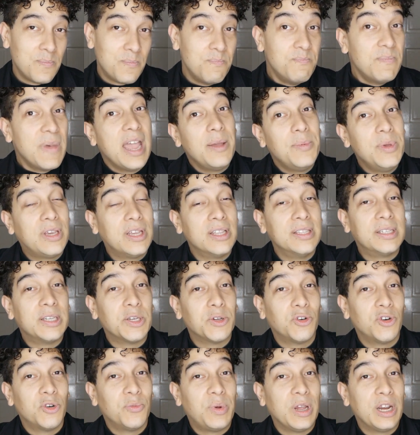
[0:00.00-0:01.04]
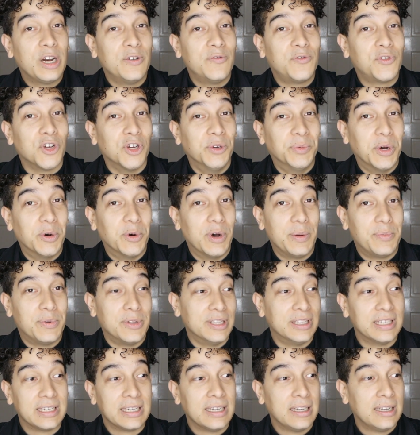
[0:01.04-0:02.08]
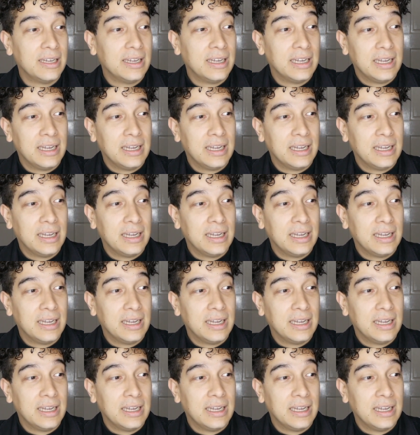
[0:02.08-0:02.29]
maybe consider a pair of turbo weapons.